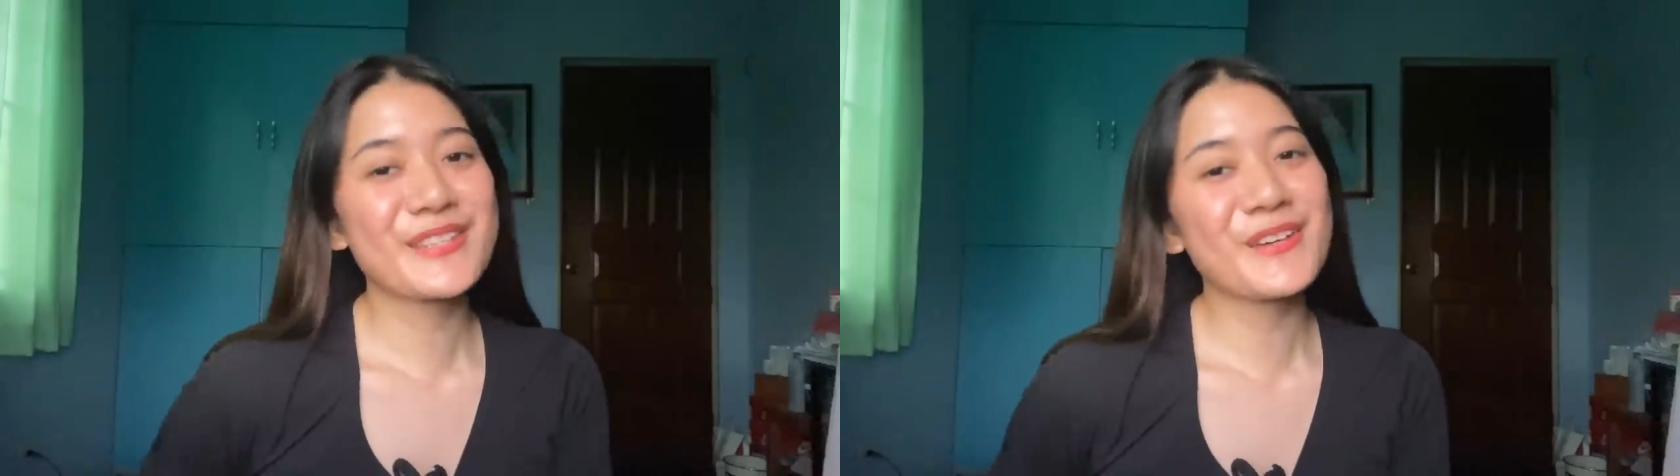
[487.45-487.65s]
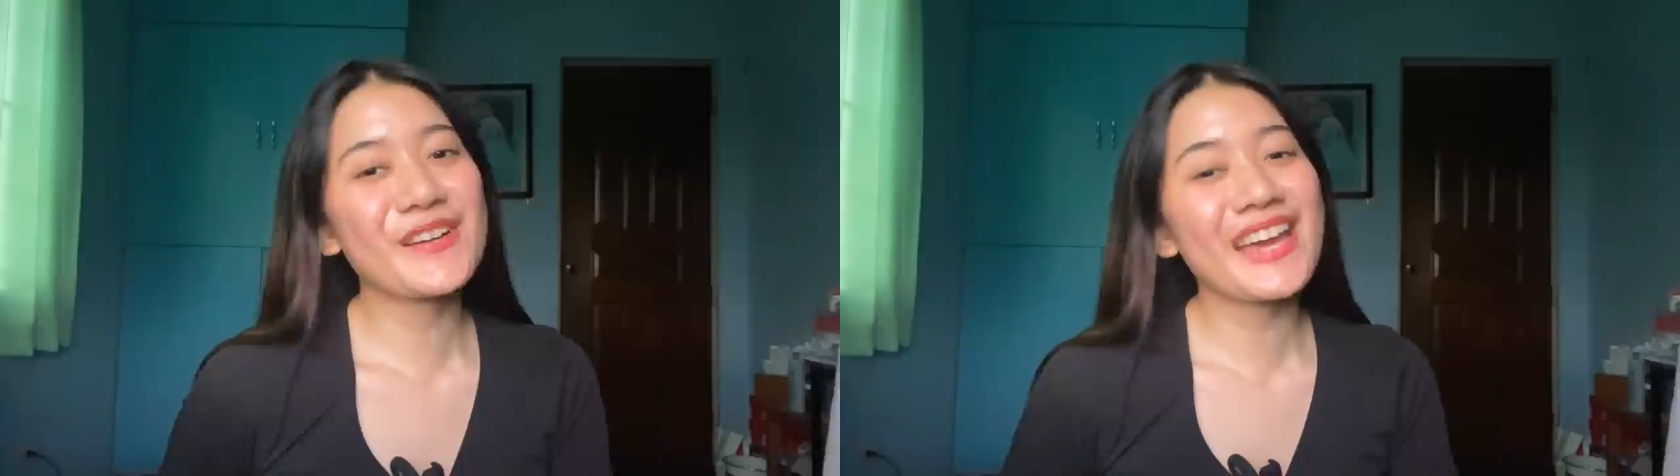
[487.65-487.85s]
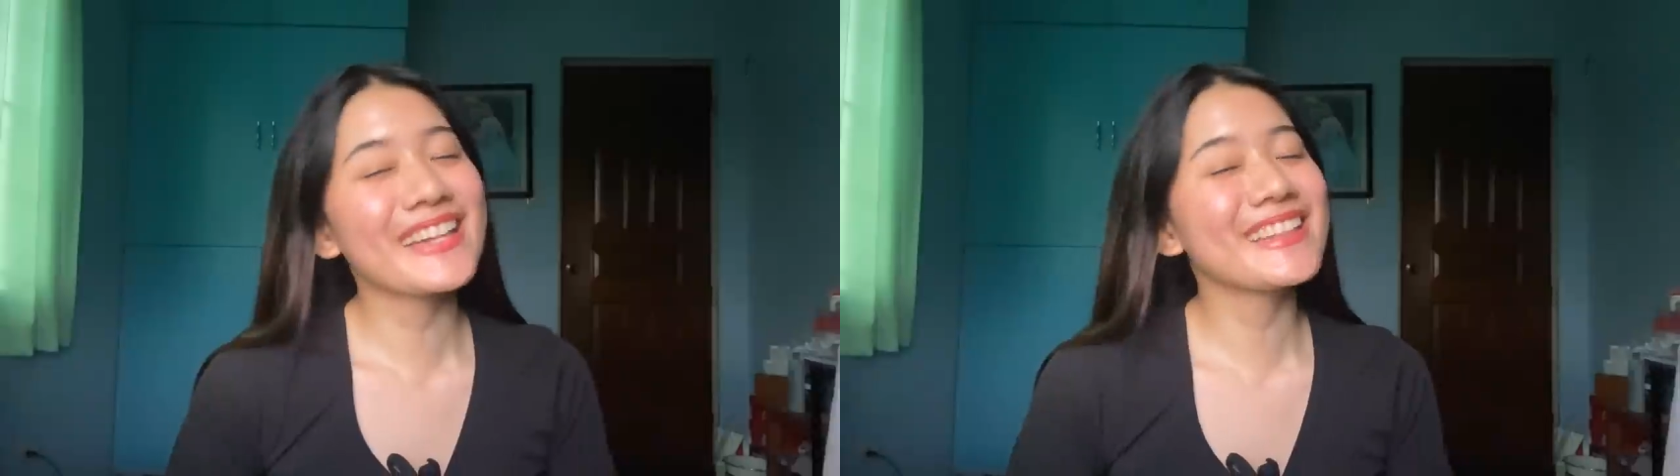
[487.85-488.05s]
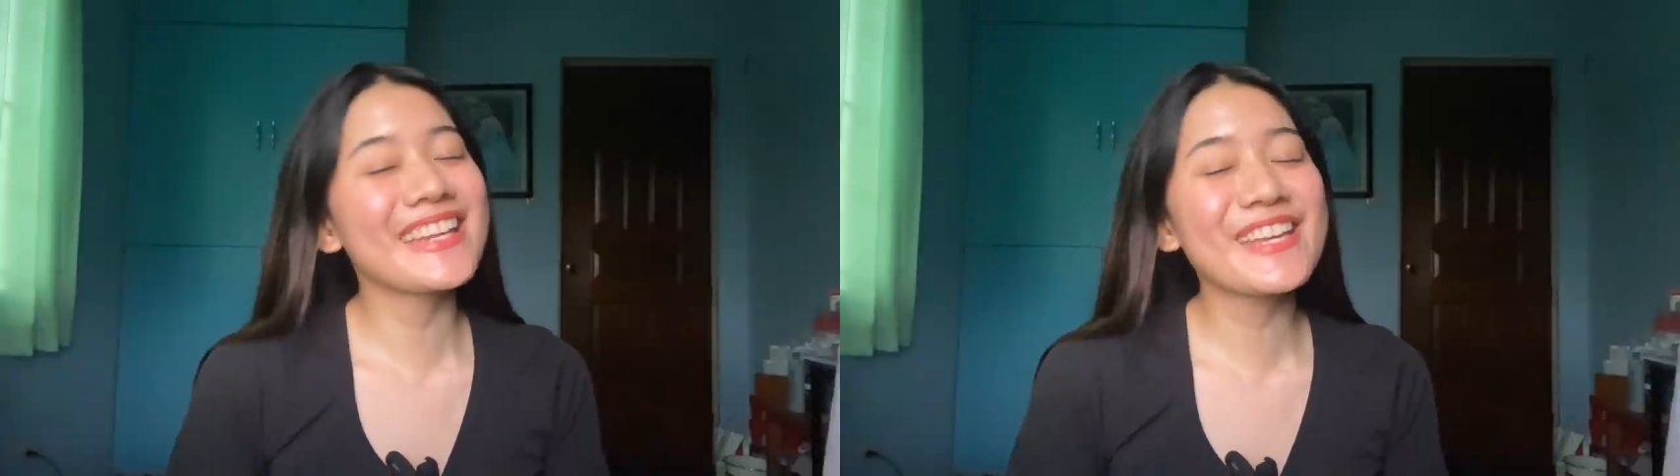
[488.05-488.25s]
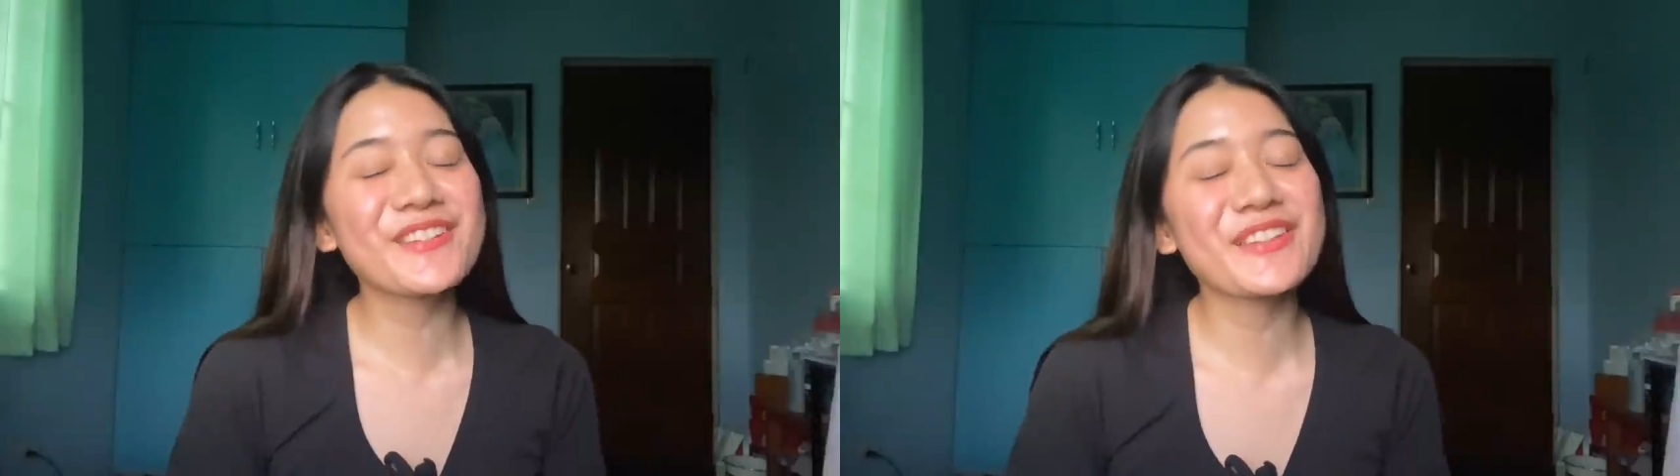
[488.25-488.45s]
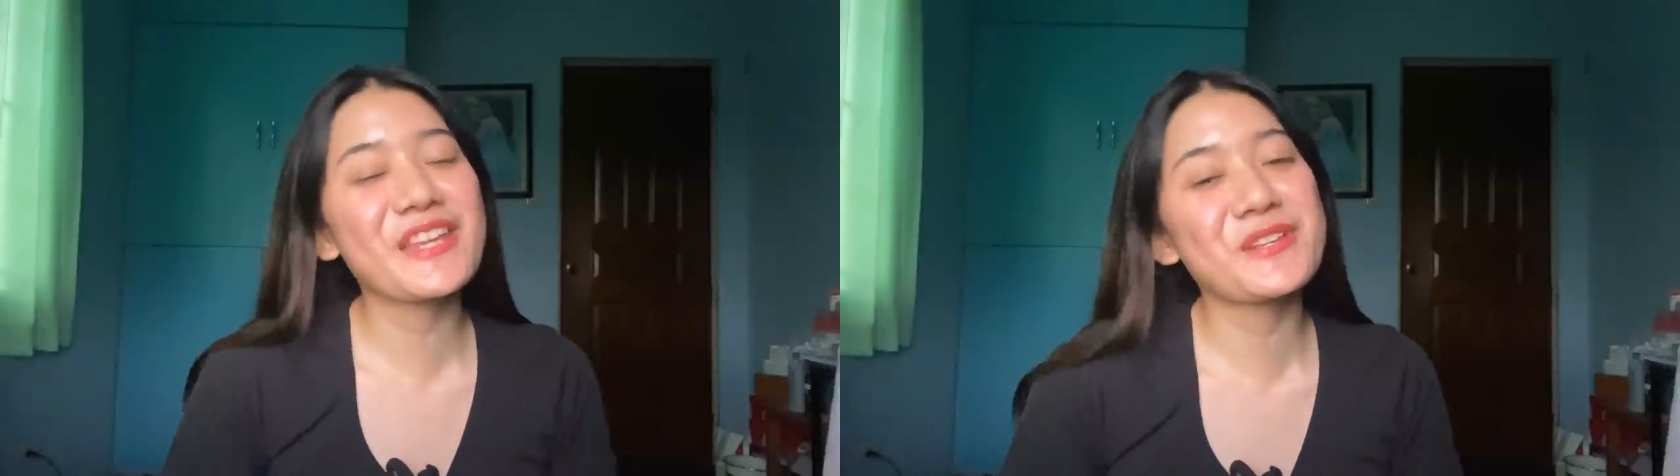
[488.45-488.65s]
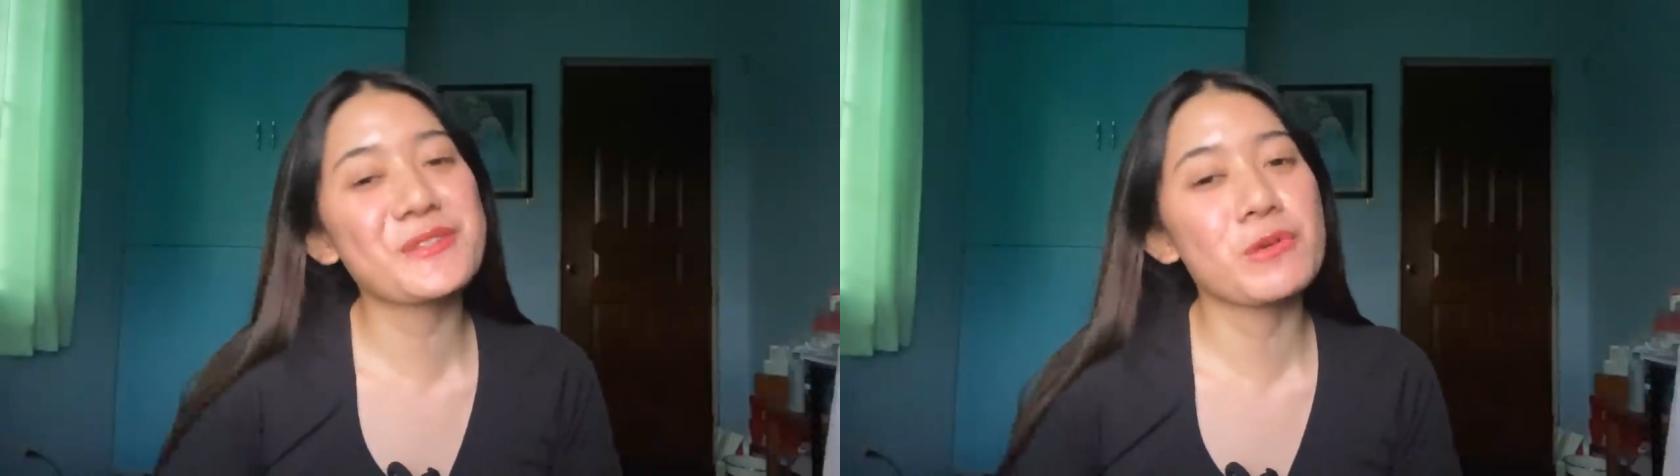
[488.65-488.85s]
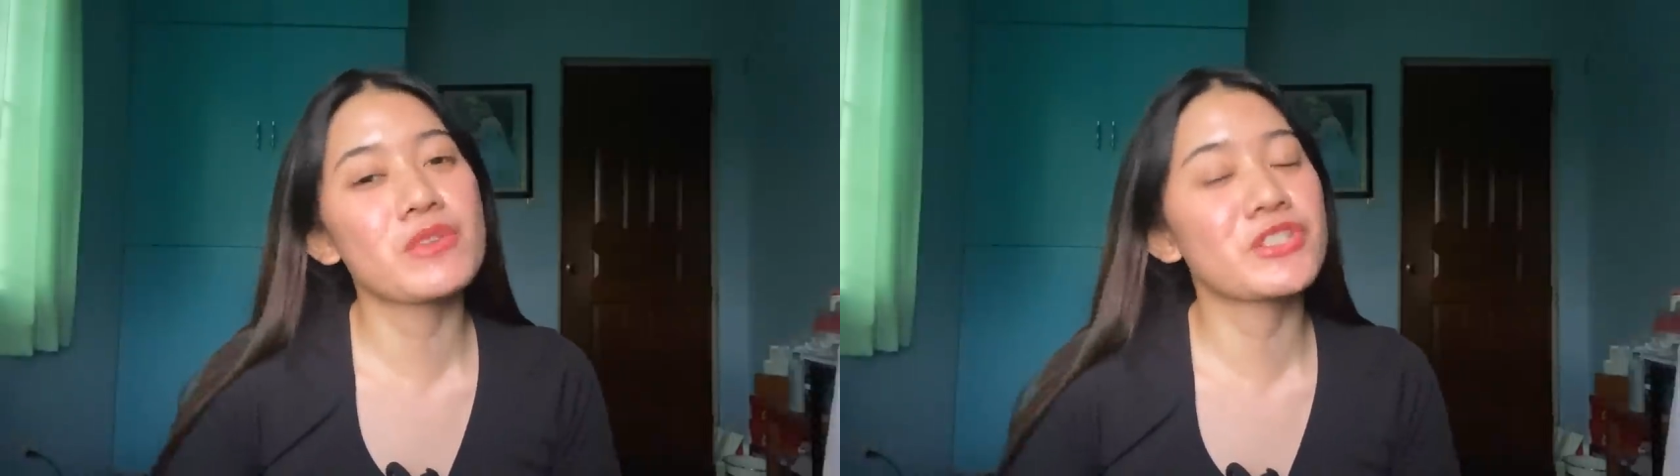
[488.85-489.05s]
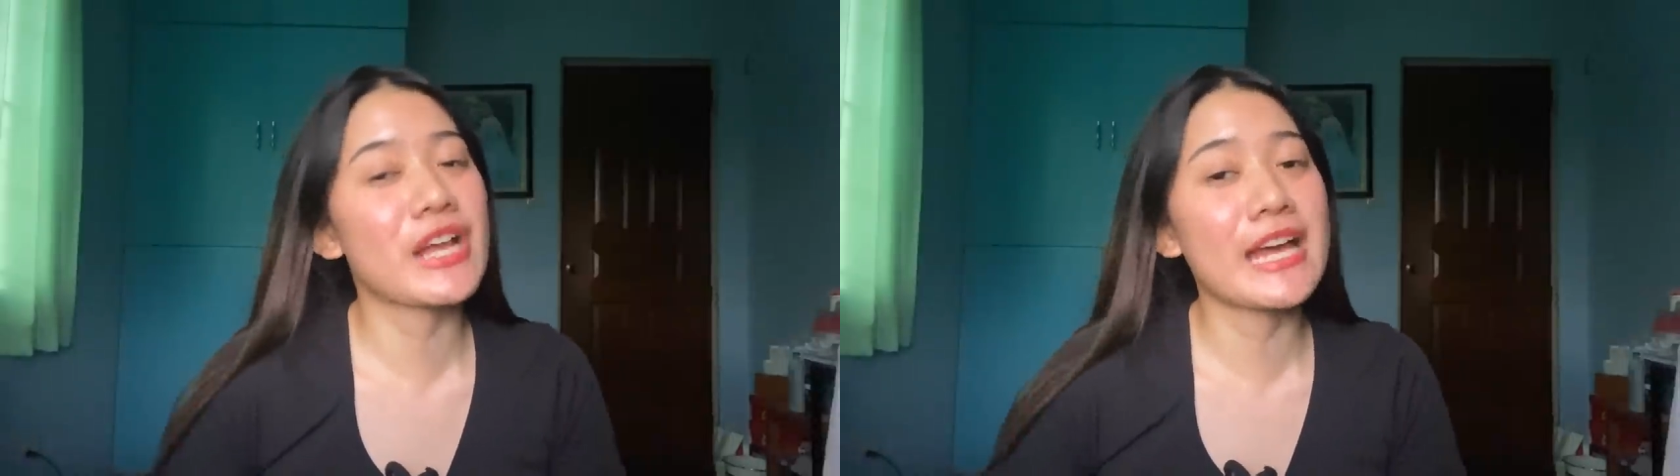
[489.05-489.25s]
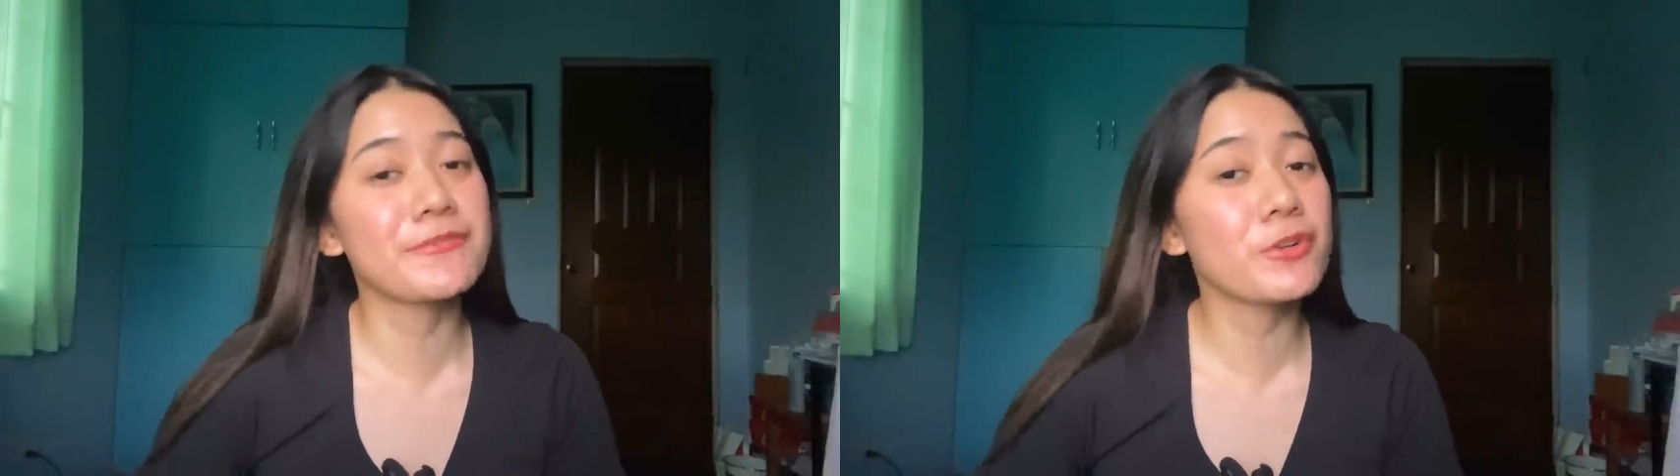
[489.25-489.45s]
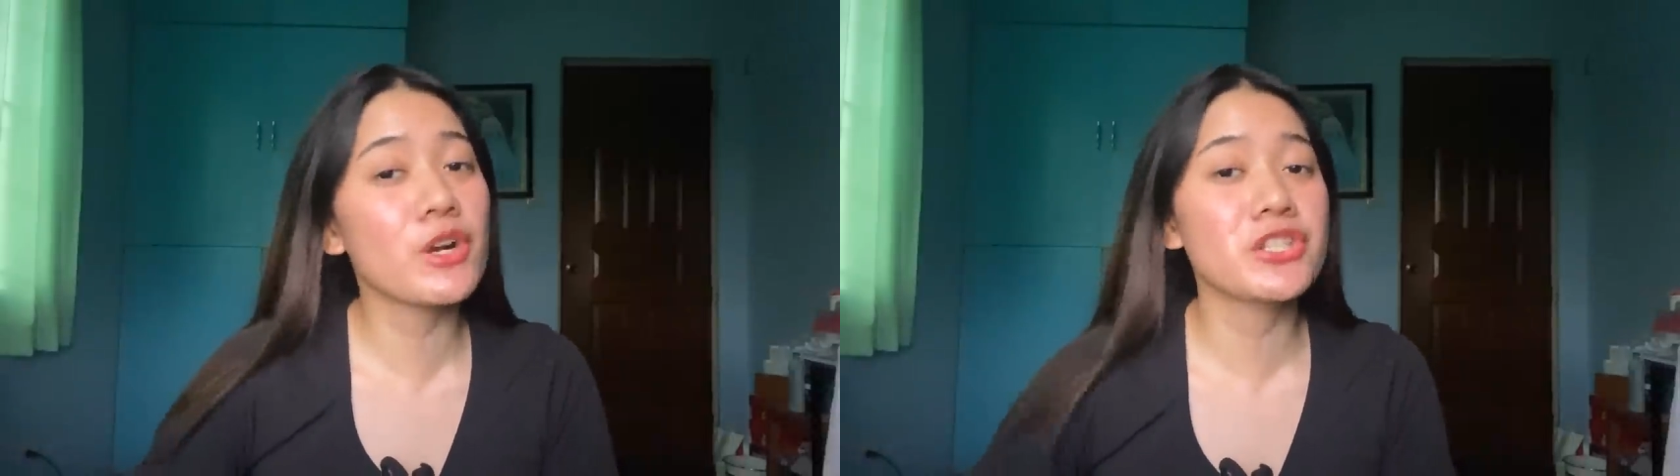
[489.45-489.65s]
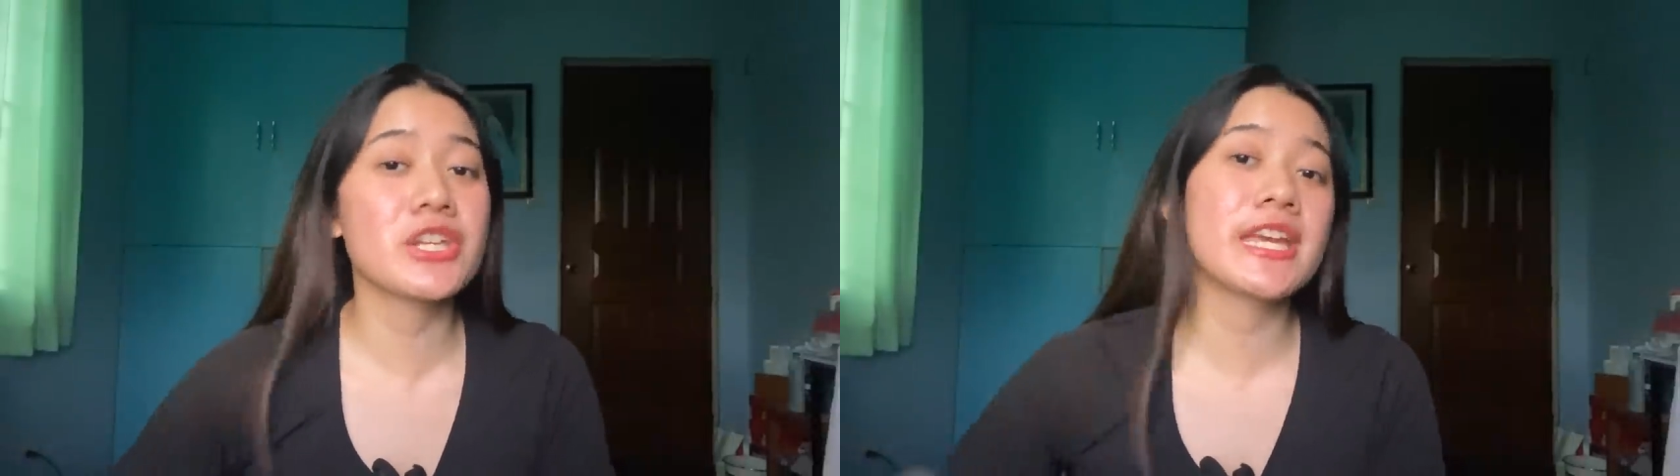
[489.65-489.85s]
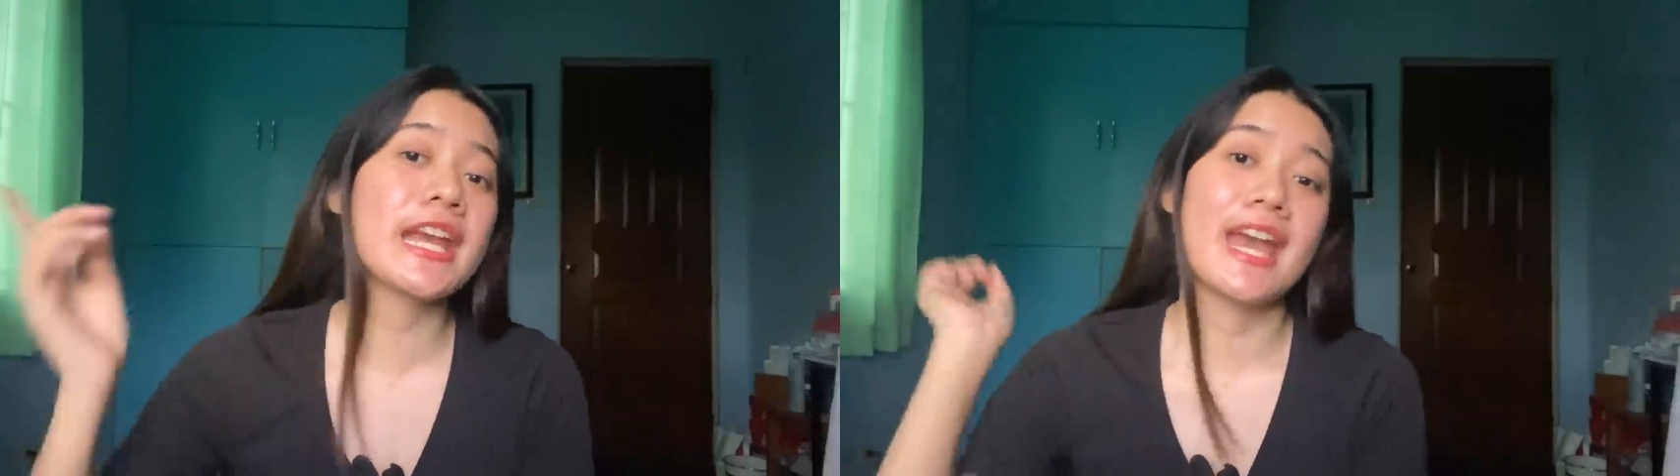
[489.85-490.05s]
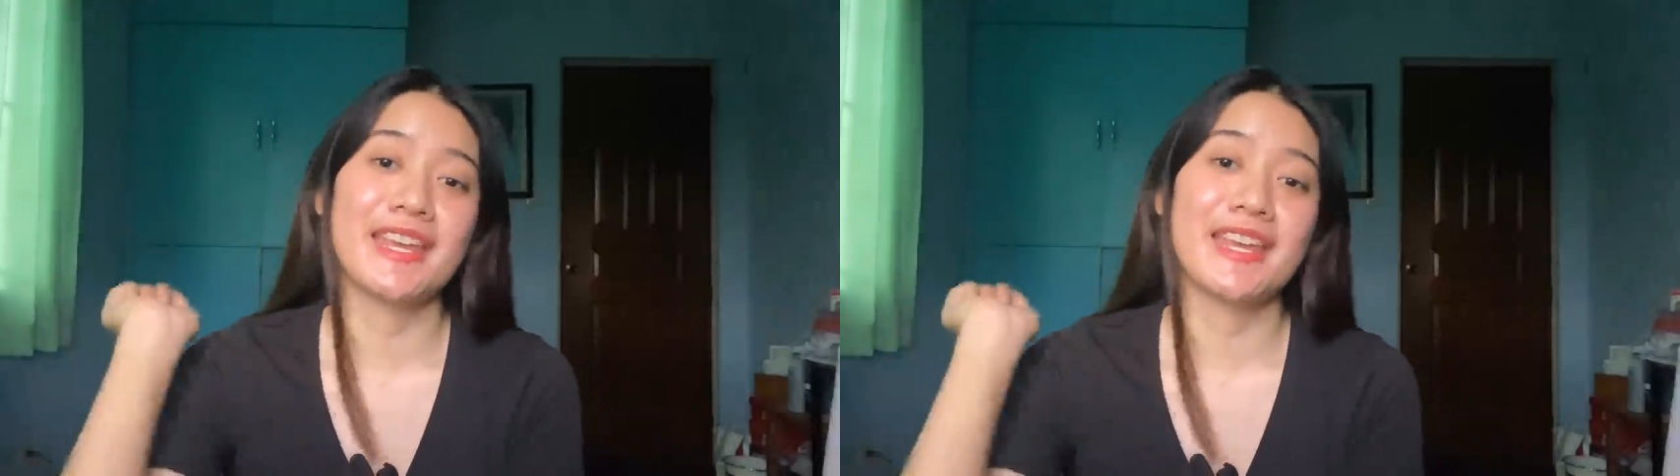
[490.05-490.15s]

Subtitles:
So yeah, thank you so much guys for watching